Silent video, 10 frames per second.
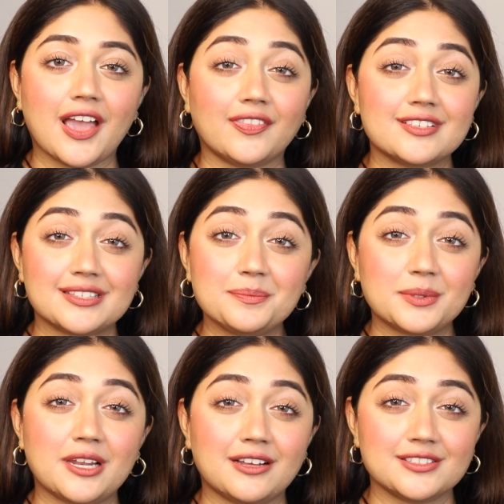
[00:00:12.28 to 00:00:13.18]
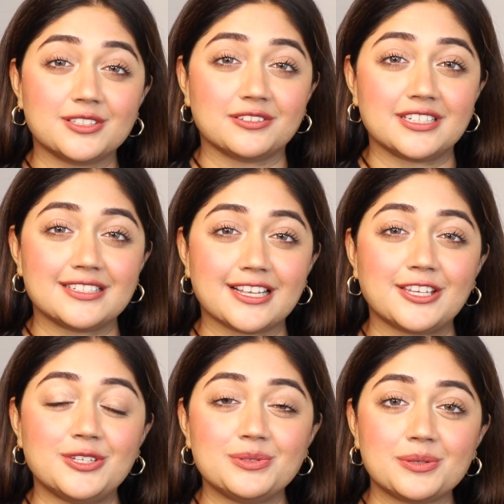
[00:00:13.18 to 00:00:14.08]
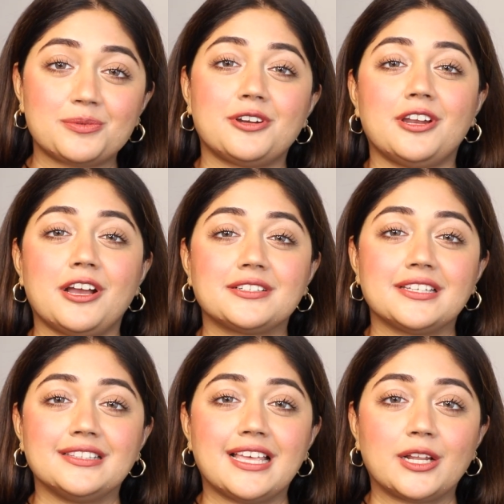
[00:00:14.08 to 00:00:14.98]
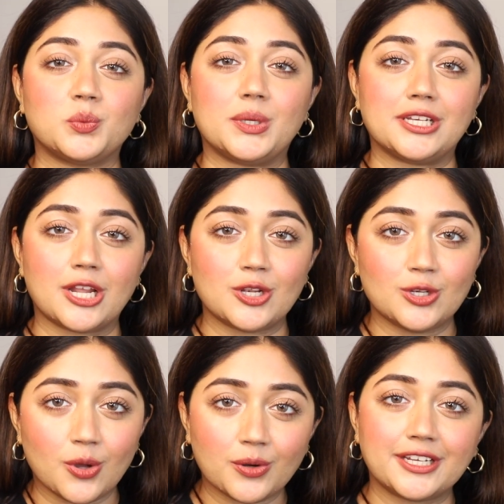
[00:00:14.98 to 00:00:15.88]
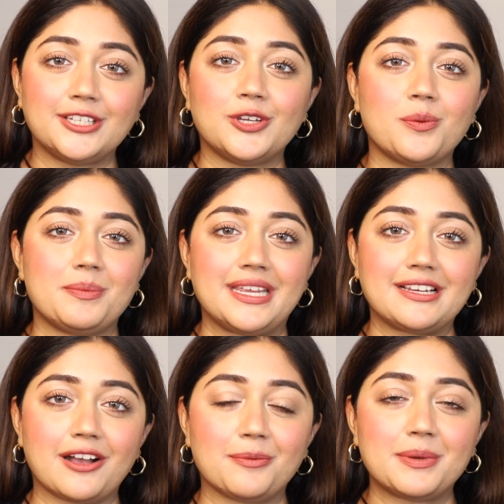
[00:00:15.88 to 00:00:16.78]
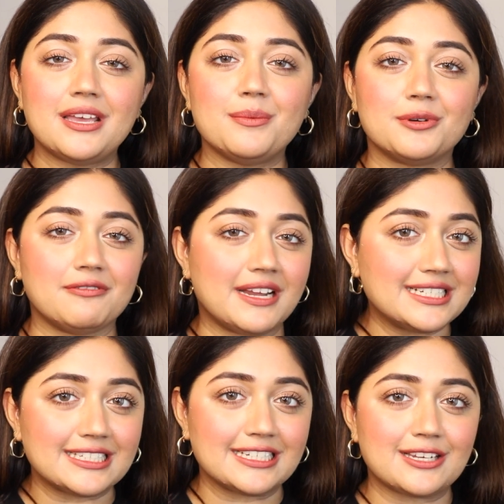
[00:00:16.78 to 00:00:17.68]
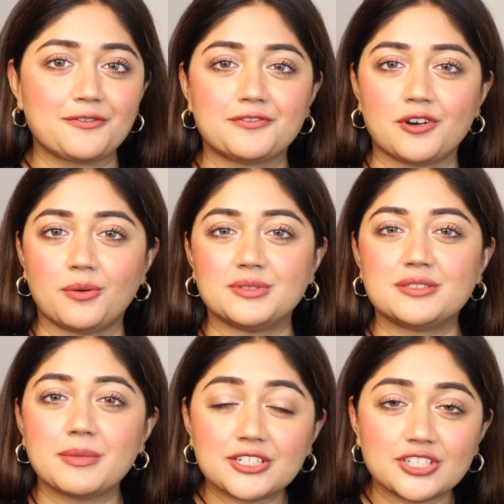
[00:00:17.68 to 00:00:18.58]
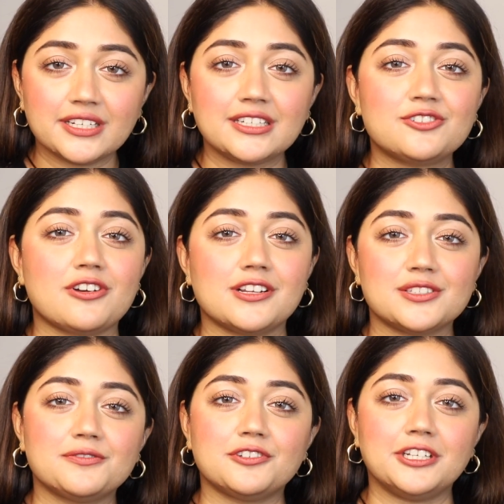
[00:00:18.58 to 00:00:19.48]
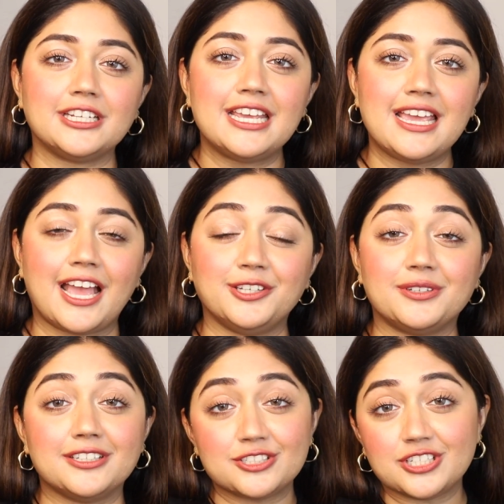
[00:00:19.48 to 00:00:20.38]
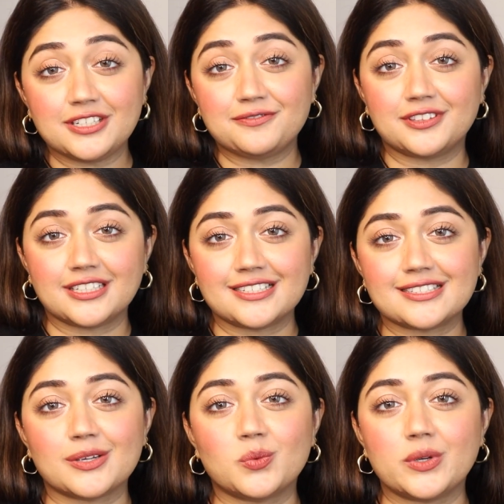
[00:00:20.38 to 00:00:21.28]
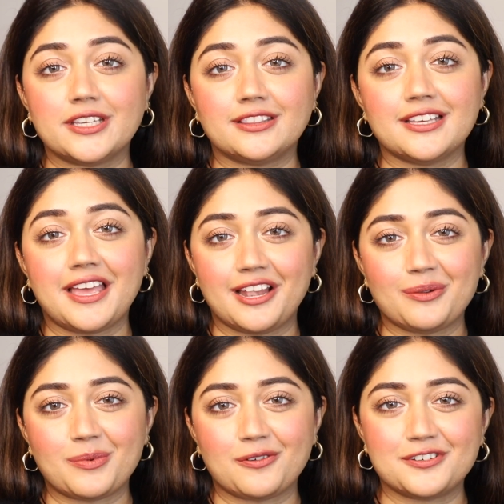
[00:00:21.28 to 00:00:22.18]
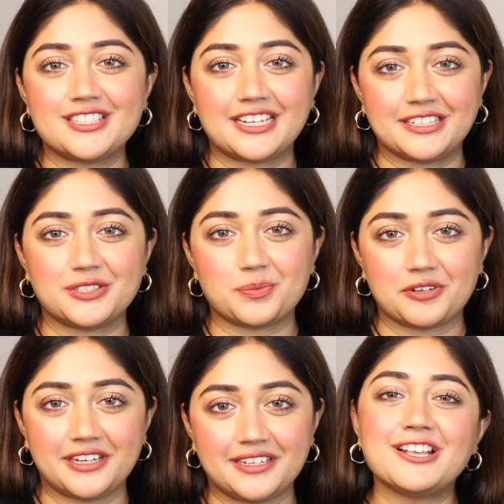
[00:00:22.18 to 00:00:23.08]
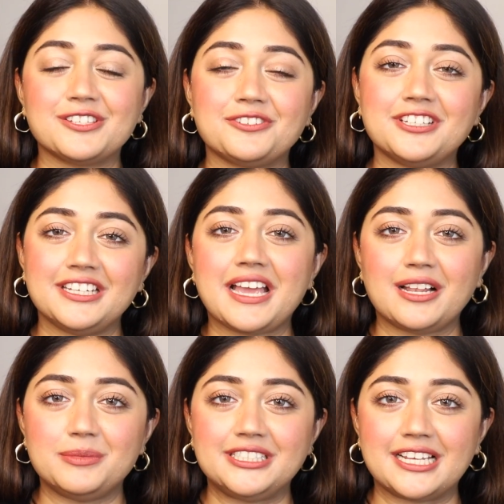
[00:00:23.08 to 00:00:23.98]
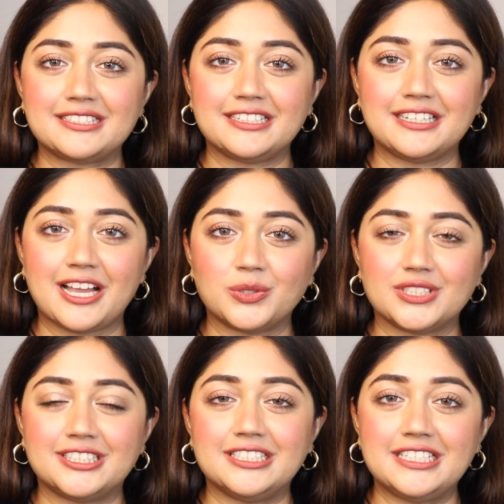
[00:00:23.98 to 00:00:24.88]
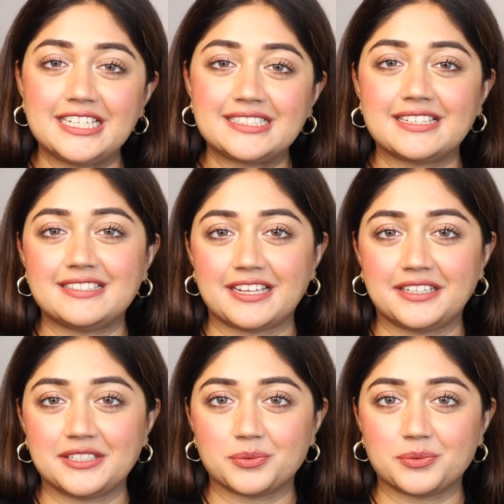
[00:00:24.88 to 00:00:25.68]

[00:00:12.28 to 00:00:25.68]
and the simple answer is use a product that will lock in your makeup, prevent it from smudging, transferring, and you can achieve this with the help of a setting spray. So today I'll be testing out the NYX setting